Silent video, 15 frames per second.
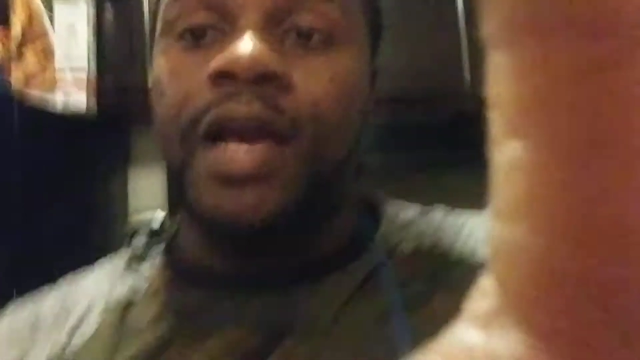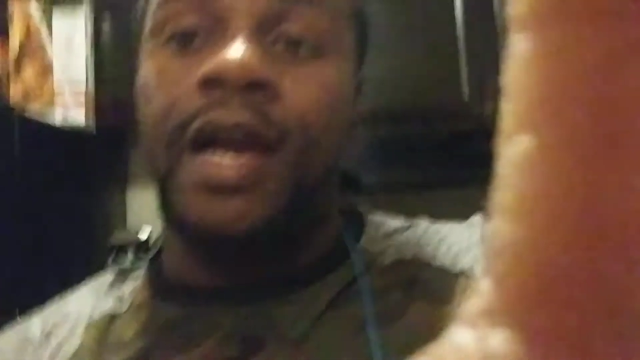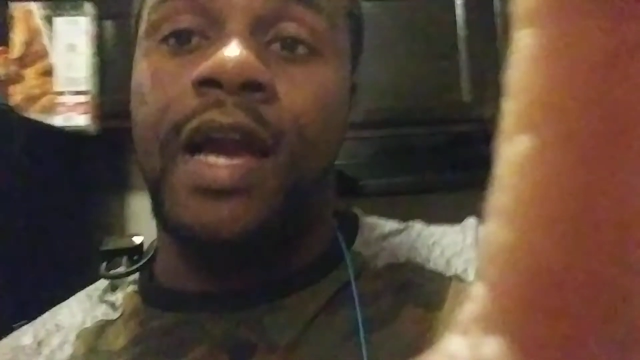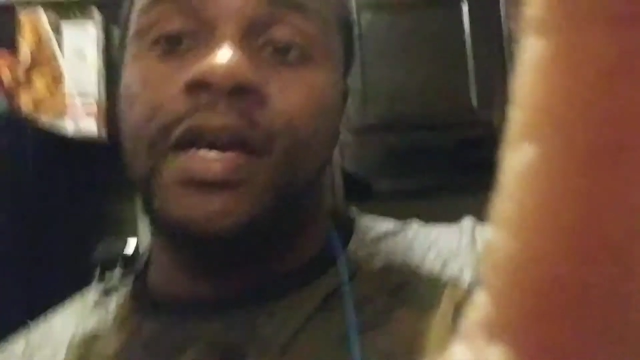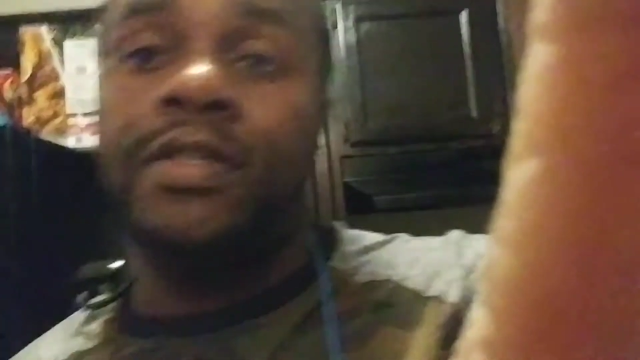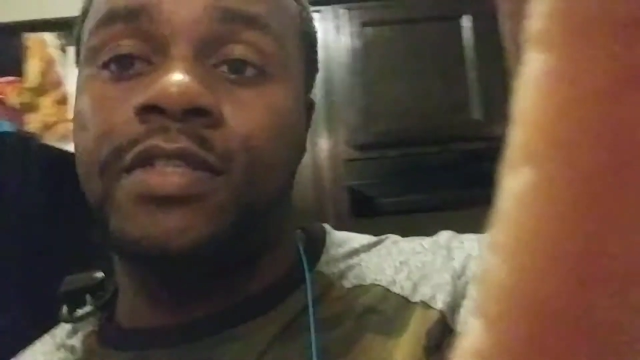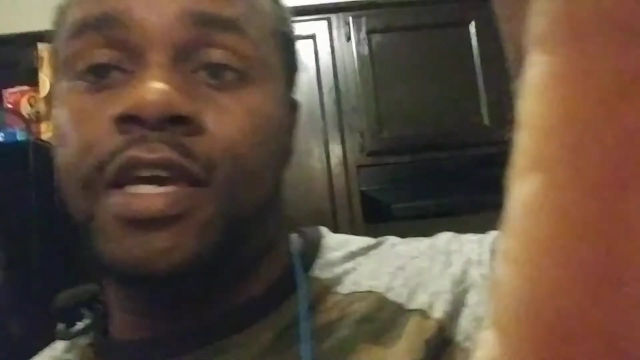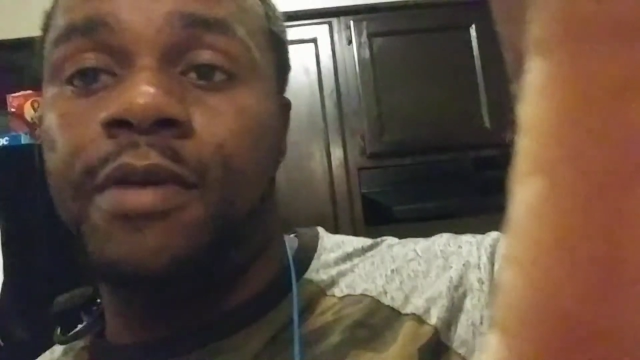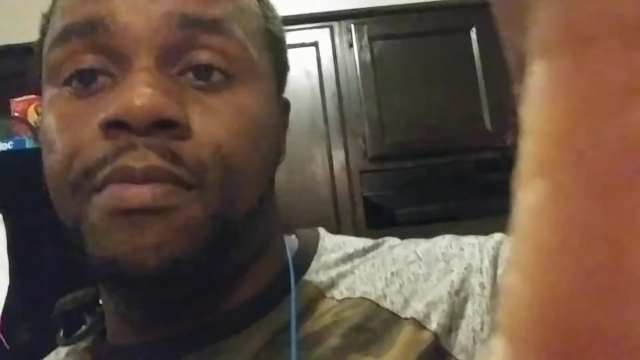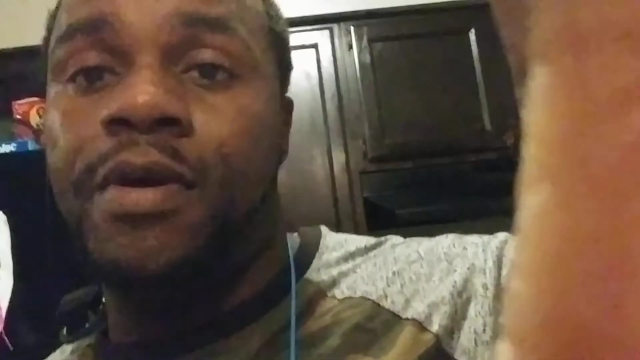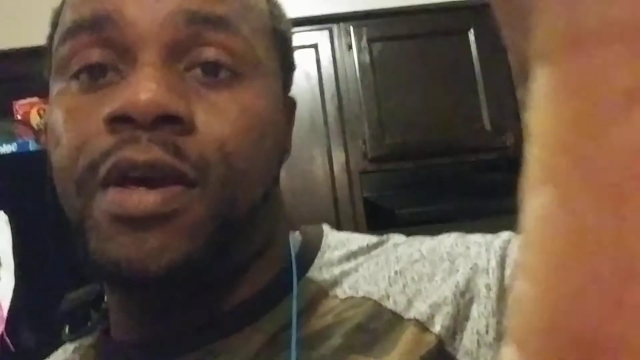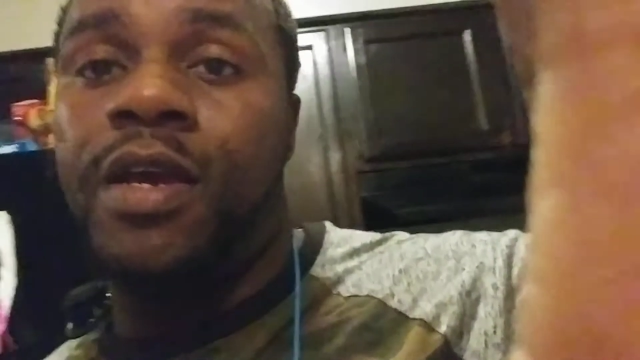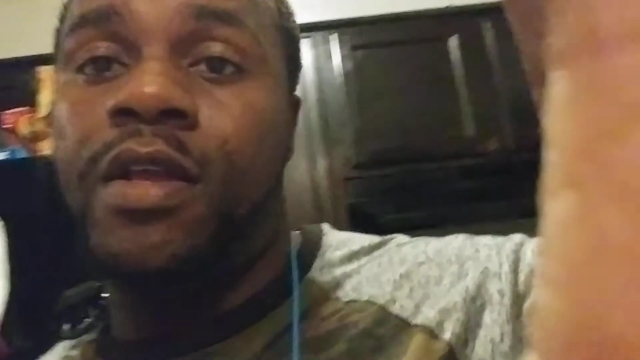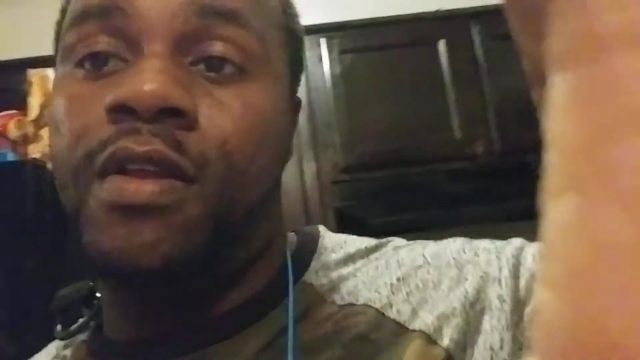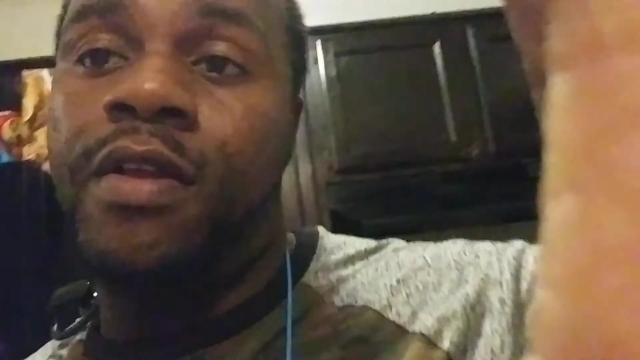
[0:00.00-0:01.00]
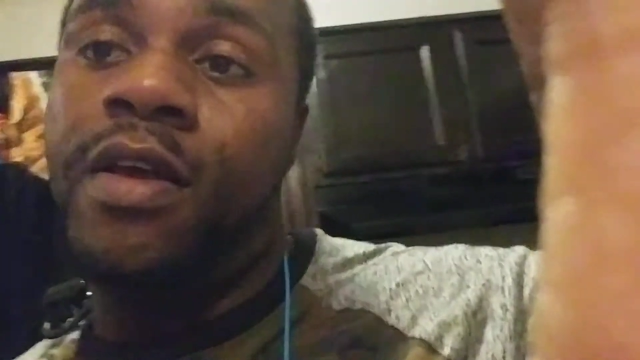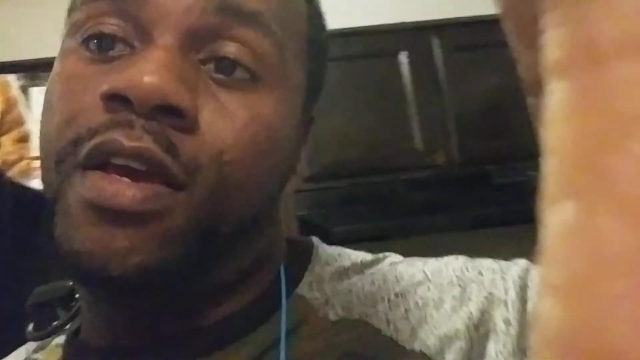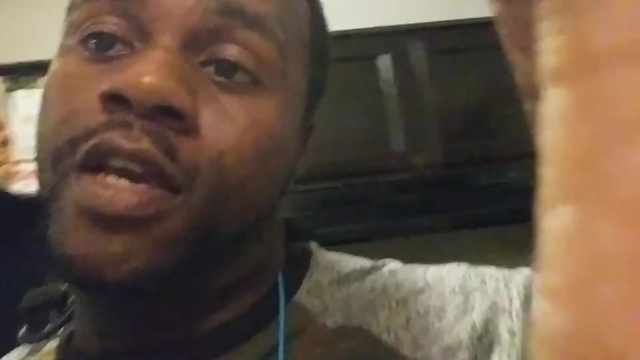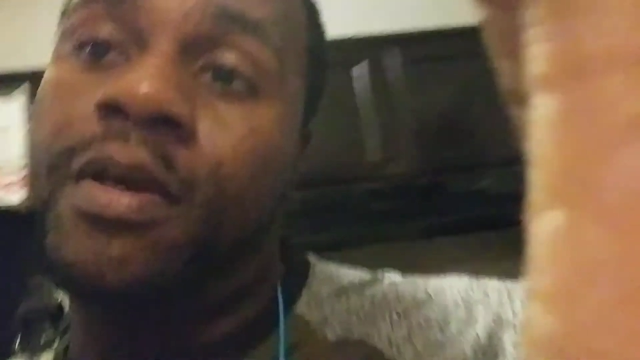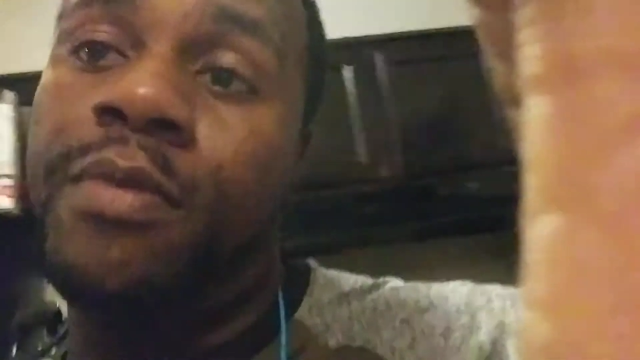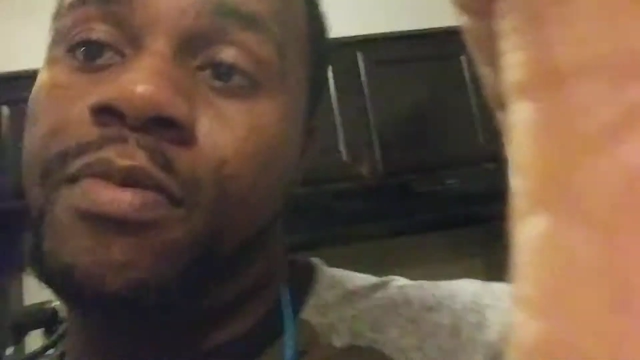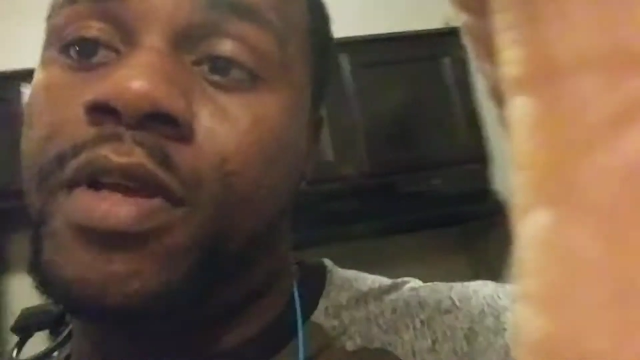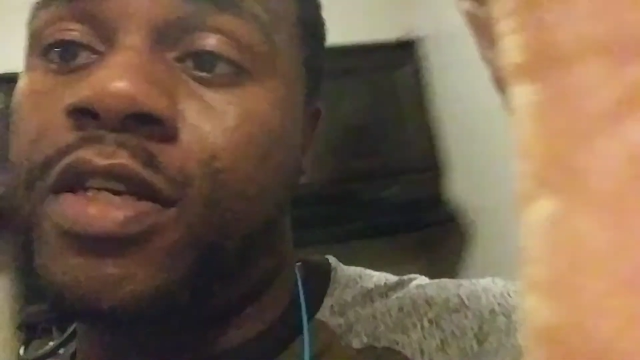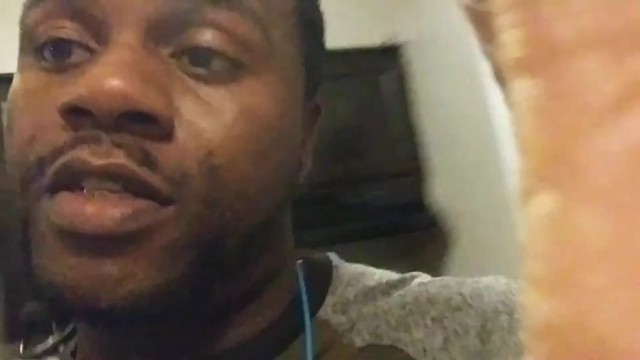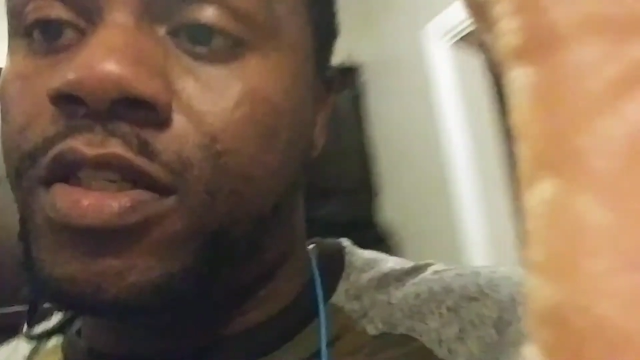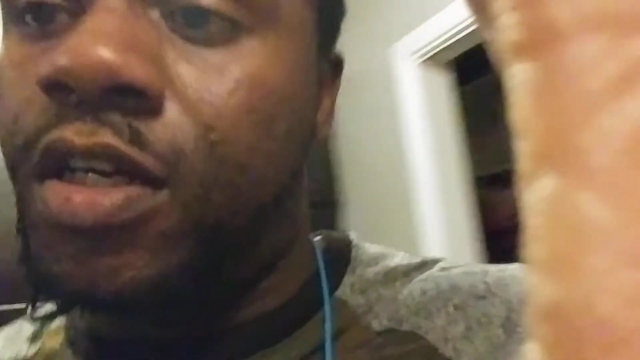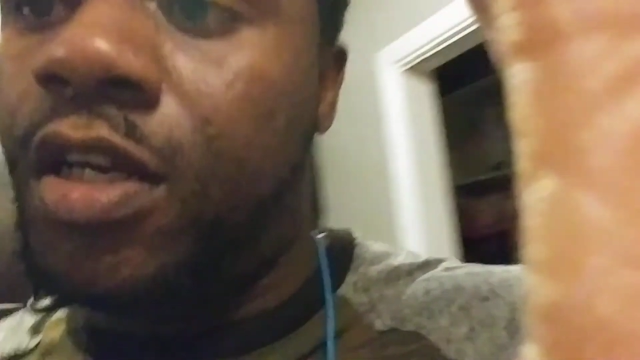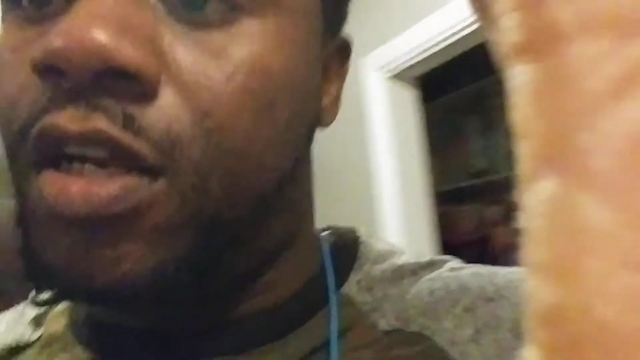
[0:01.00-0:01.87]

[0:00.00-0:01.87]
I said, man, keep that shit